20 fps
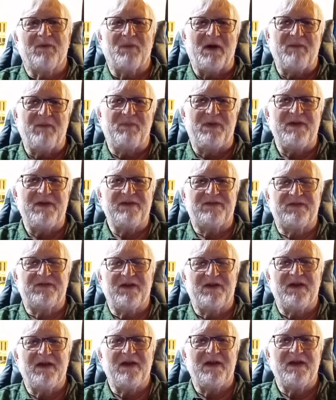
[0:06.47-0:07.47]
my
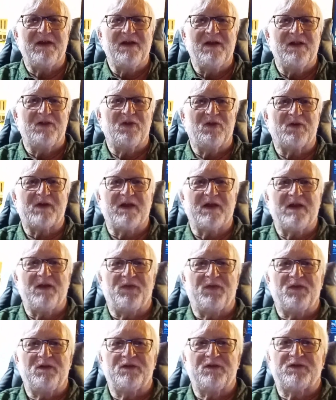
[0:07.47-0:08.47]
PC, looking
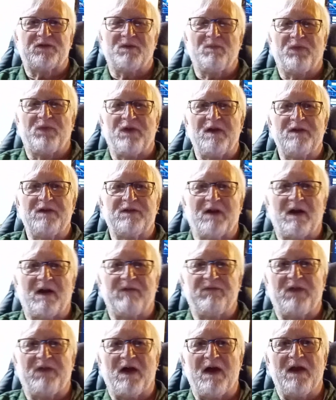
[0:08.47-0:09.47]
at some things that
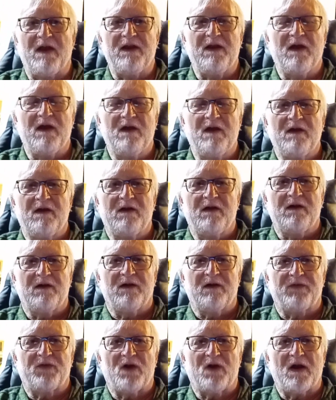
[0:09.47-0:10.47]
I've done,
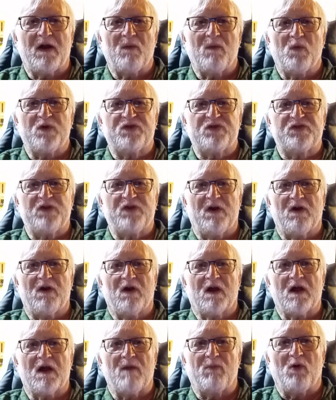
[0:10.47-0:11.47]
thought I would share
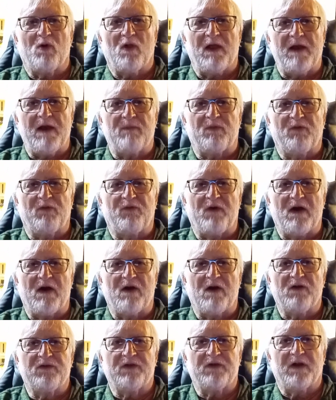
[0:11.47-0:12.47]
a couple
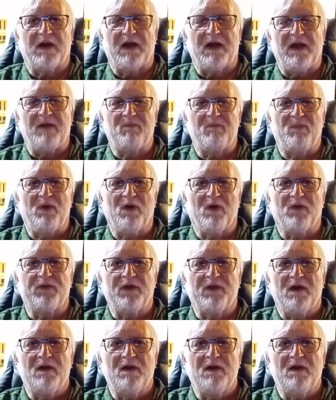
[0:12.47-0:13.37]
amplifiers that I had built